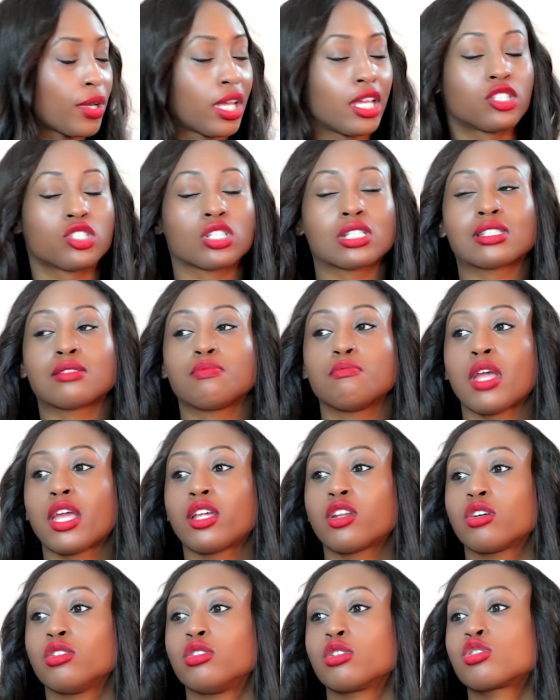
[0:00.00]
but it just
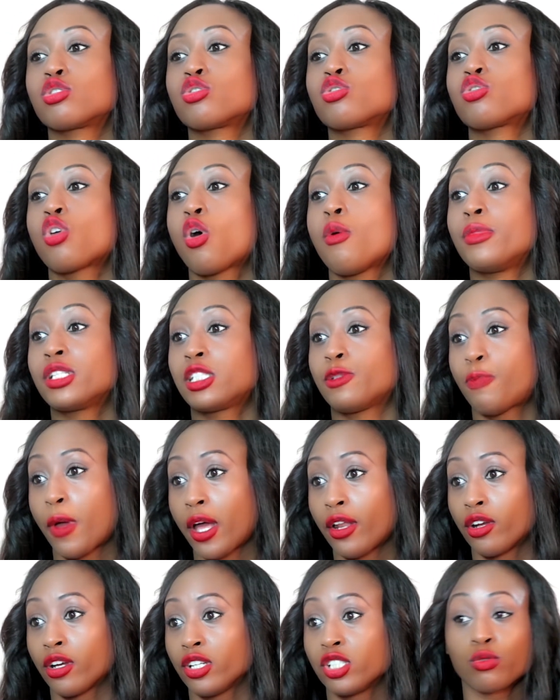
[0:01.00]
made her look so much
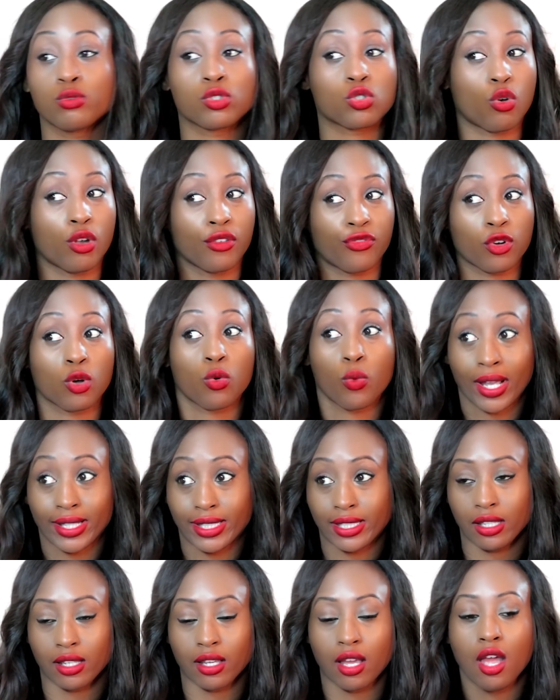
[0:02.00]
better, and she was going for a
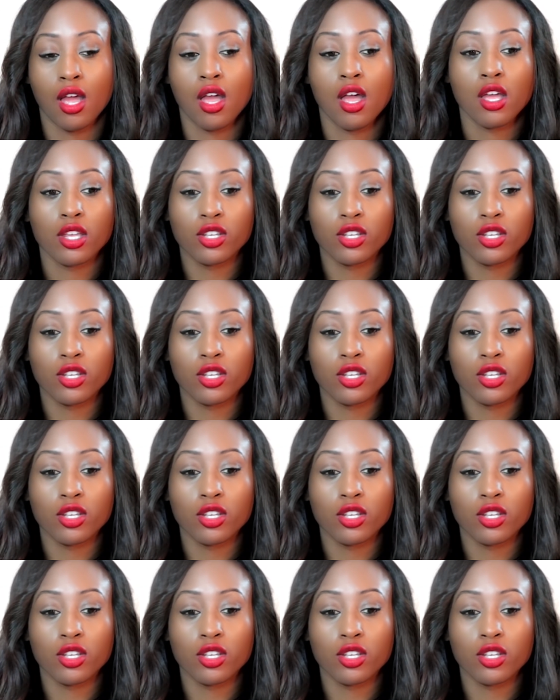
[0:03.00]
wedding.